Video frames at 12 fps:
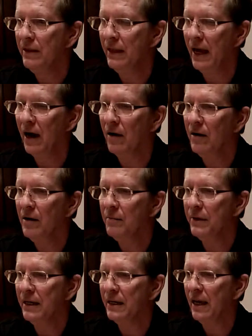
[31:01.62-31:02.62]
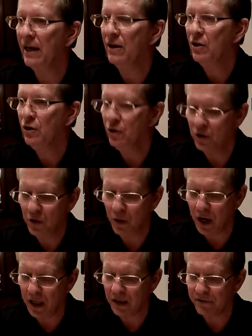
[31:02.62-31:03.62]
Now, but again, who
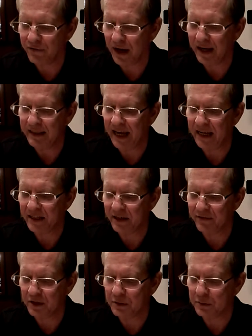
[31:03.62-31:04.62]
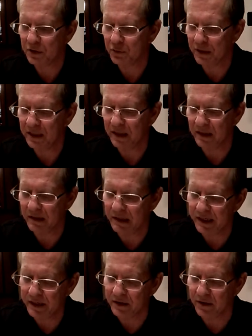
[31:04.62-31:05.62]
qualified that difference between the
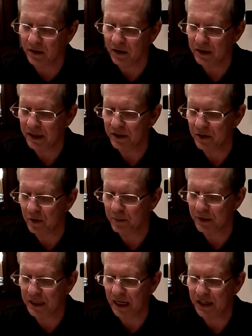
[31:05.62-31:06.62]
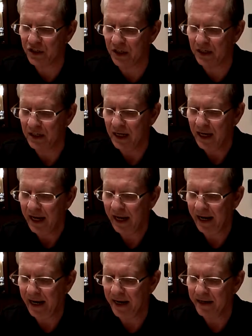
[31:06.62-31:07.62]
literal interpretation
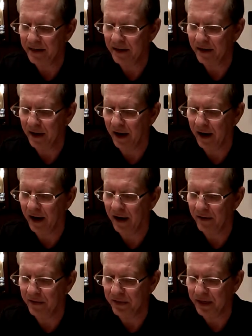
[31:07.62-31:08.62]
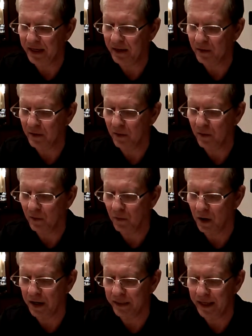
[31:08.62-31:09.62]
and uh, the
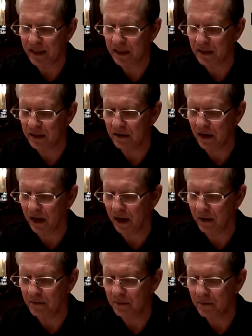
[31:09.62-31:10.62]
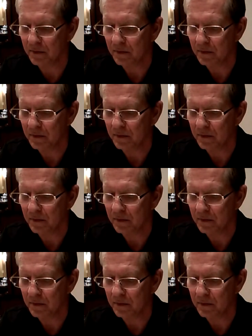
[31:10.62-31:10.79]
one that's um,